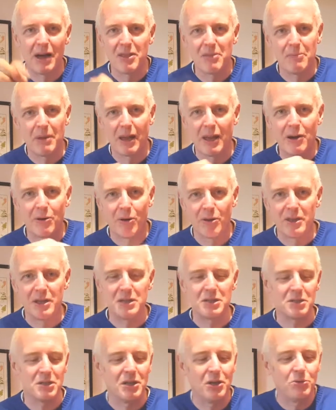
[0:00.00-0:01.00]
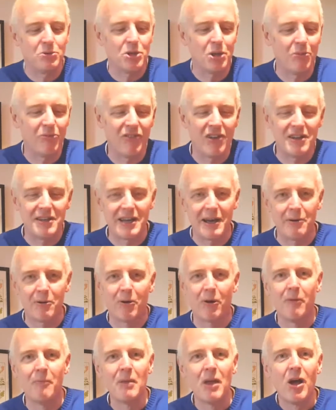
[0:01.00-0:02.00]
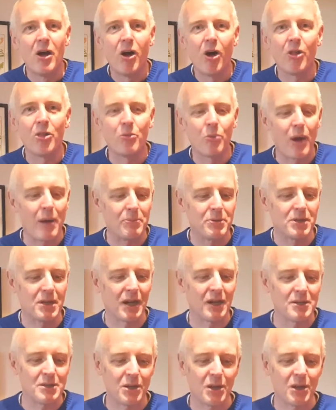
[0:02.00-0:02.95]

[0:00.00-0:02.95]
either below on this YouTube video or on the website,